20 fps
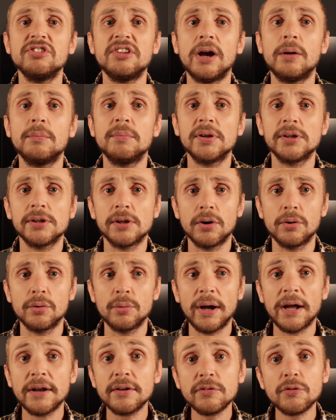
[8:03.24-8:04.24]
down below,
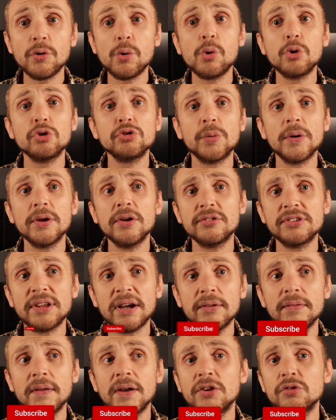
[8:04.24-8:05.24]
and of course while you're
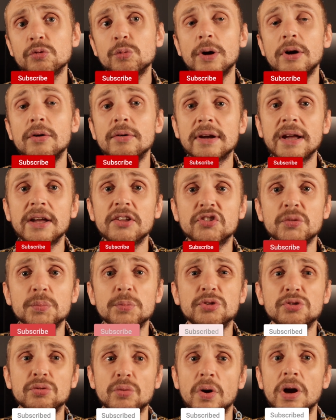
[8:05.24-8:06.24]
down there as well, get
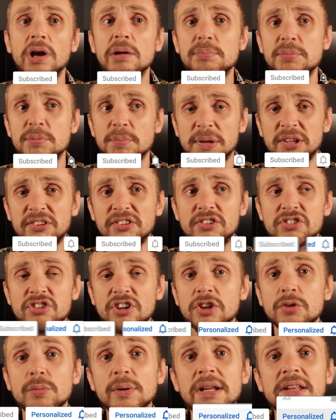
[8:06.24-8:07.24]
subscribed because it
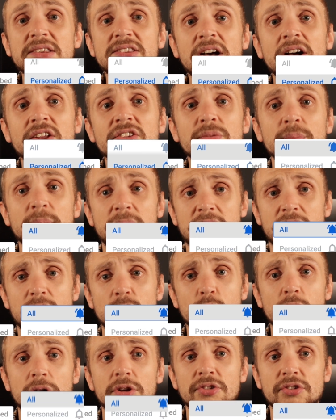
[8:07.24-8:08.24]
genuinely does mean the
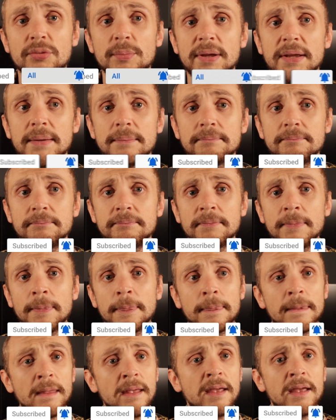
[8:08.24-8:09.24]
world to me.
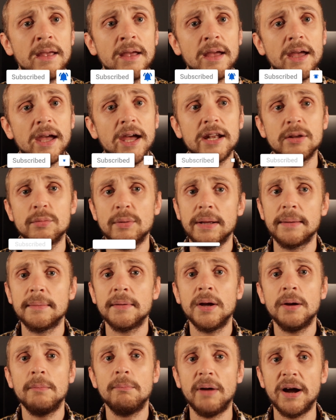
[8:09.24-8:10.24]
Anyway,
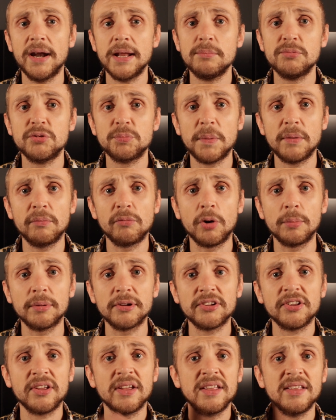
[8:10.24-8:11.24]
my name's been
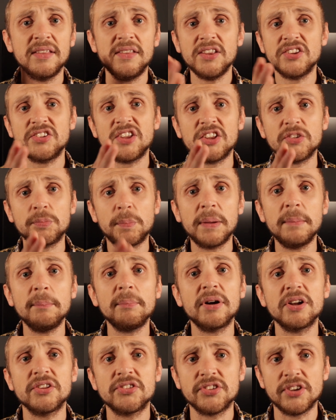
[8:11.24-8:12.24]
Robert, this has been
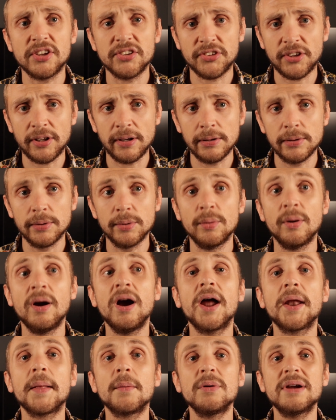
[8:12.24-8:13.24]
Bite Size Clue,
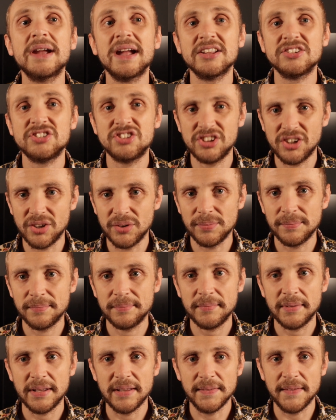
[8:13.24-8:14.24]
and I will catch you
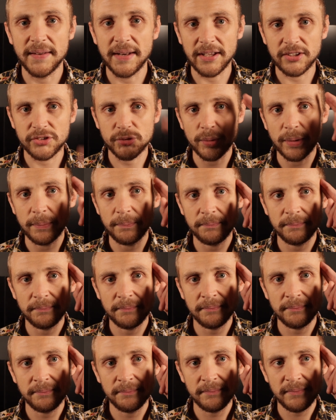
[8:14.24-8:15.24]
in the next one.
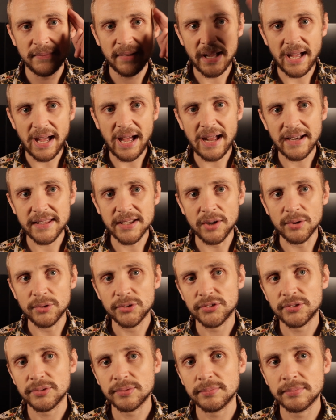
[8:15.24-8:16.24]

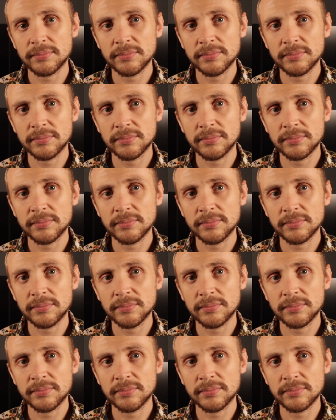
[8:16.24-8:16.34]
Adios.